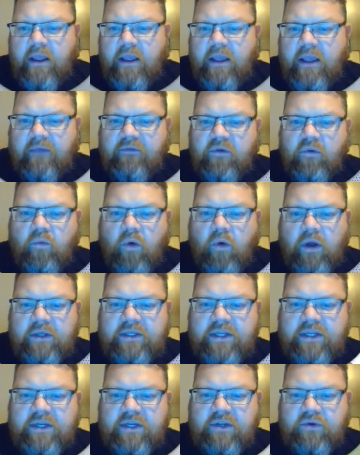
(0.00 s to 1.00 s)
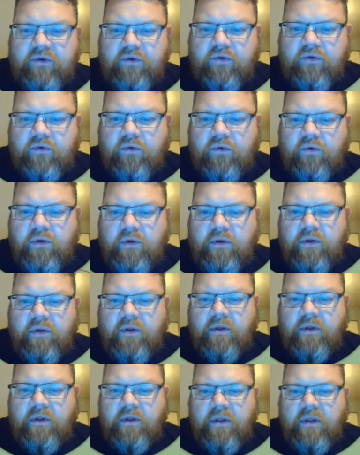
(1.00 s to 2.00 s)
If you want to do
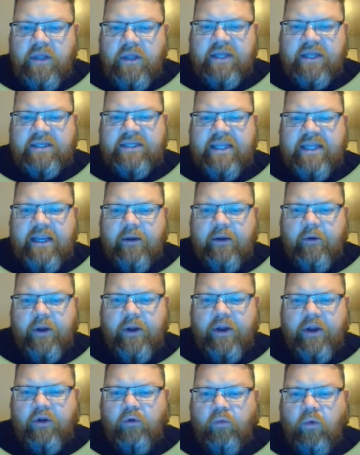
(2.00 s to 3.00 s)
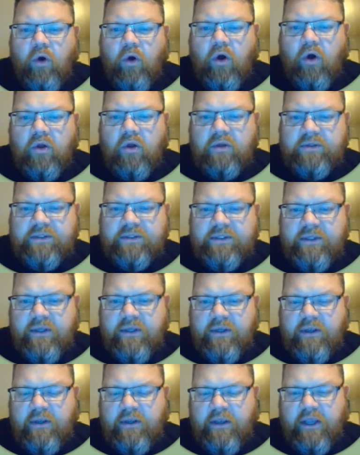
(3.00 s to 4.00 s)
interior walls
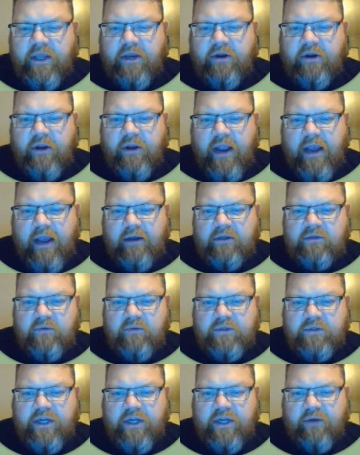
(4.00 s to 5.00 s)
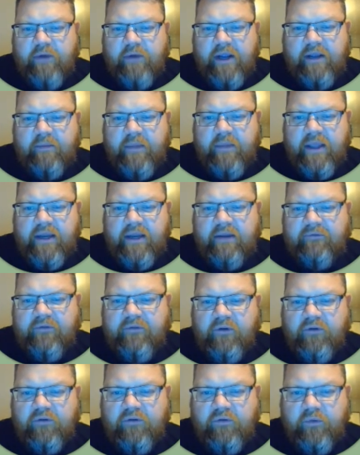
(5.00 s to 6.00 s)
in your house, which I recommend if
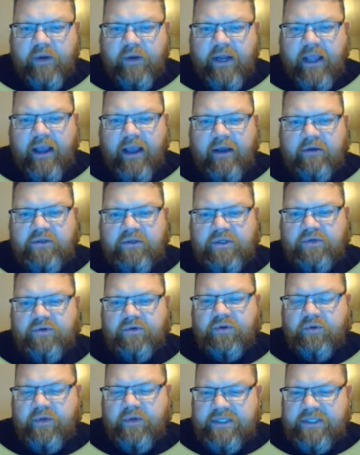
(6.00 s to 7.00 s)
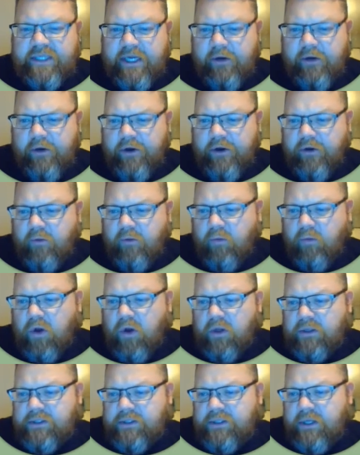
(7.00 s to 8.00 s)
you're doing a house, you do interior
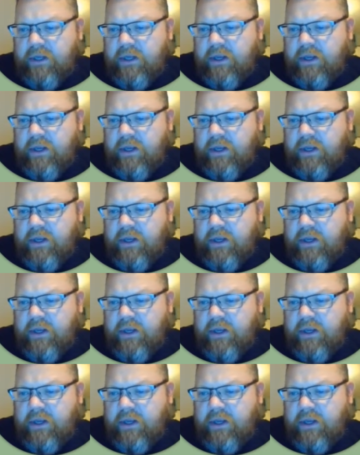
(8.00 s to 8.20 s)
walls.